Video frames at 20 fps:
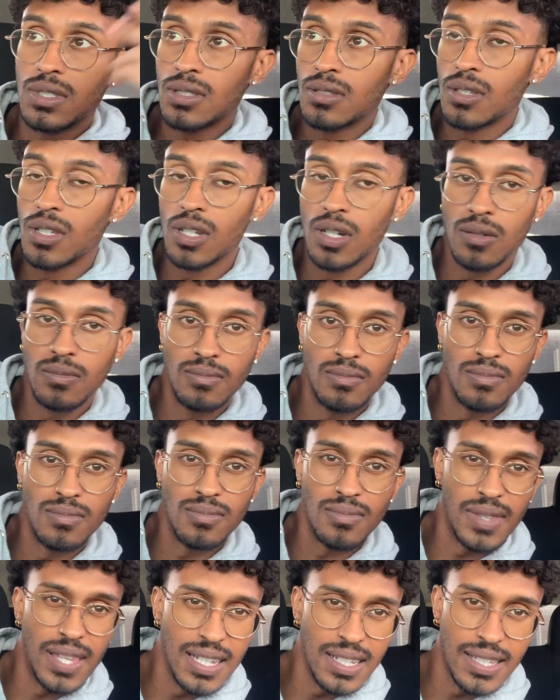You know,
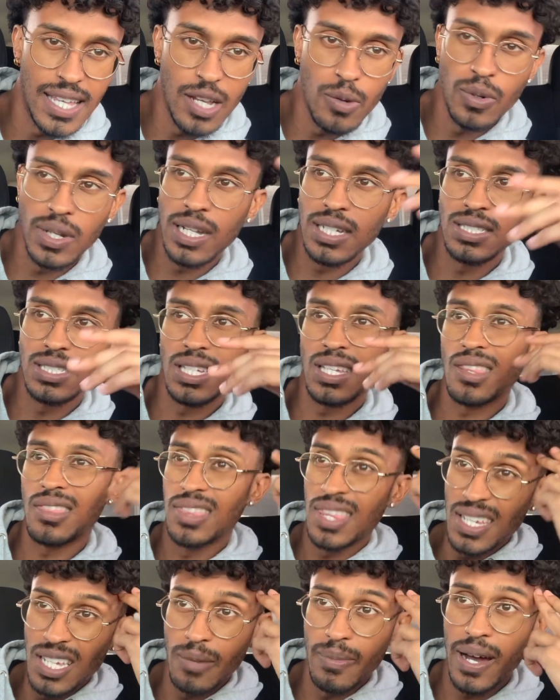take what I said,
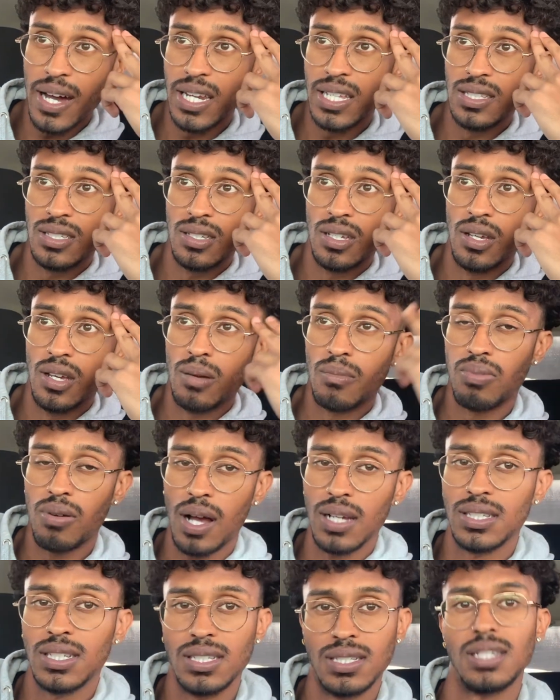think about it,
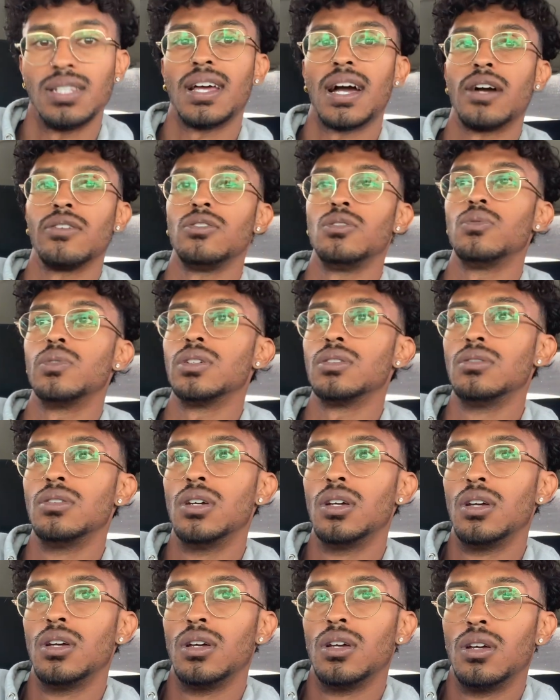process it how you will,
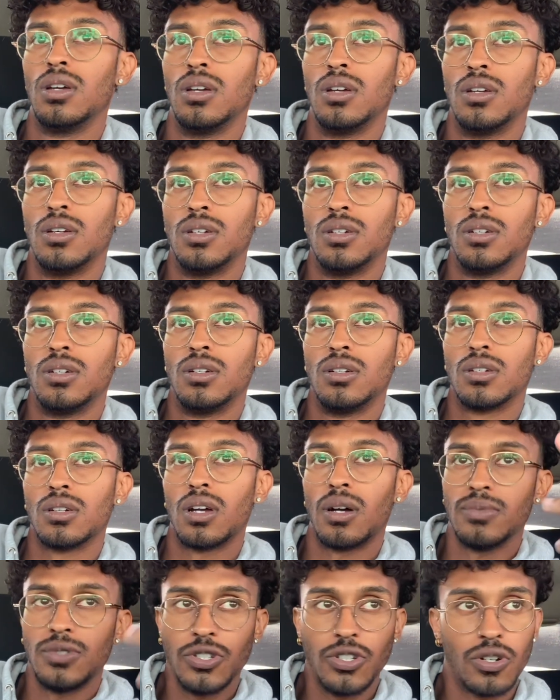
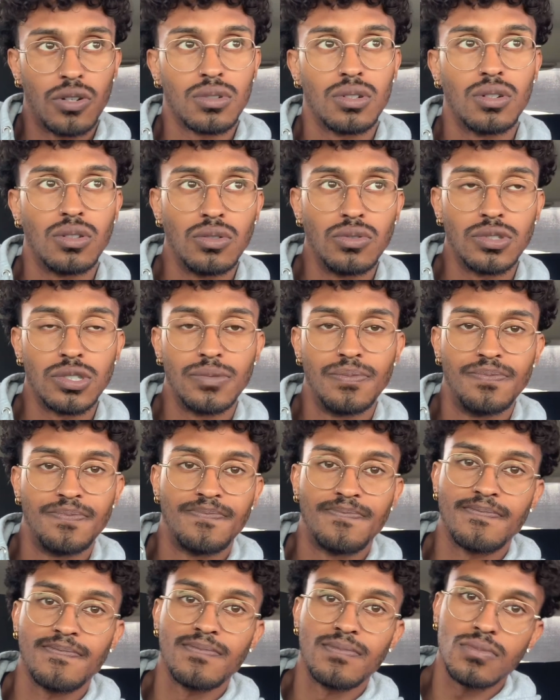come to your own conclusion.
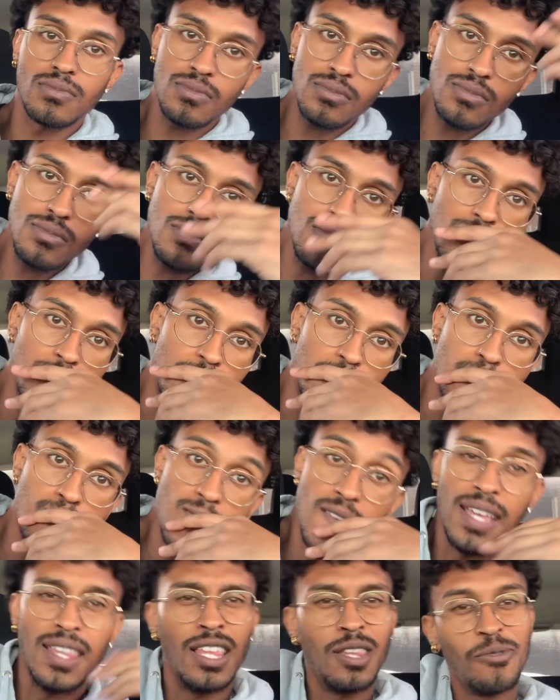
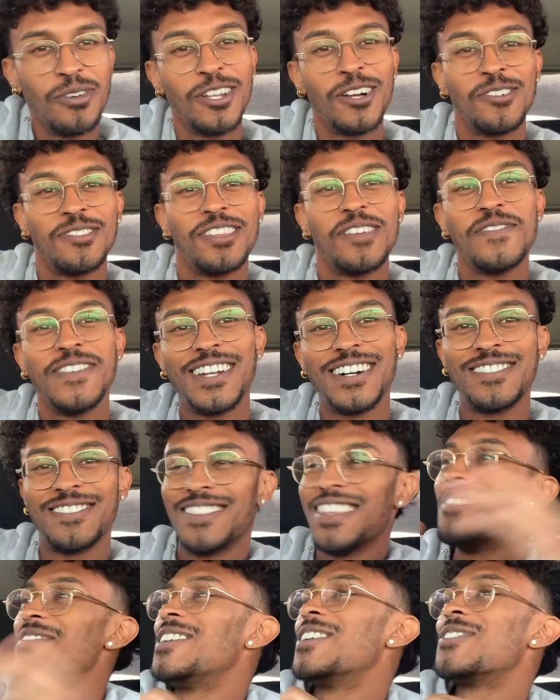And let me
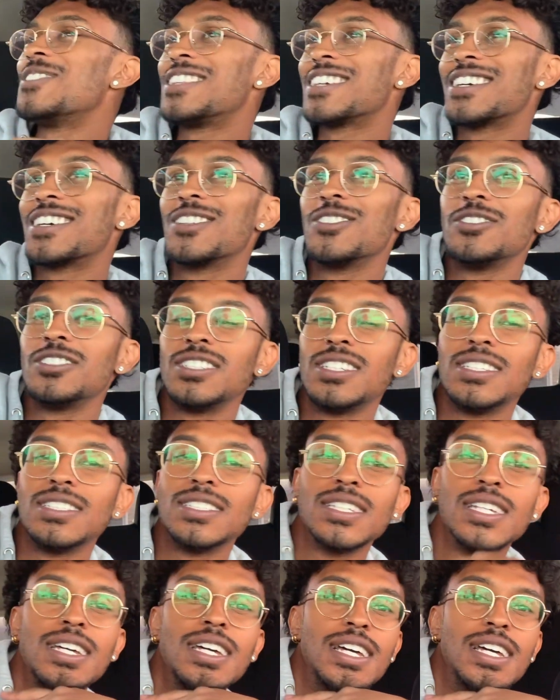know what the conclusion is.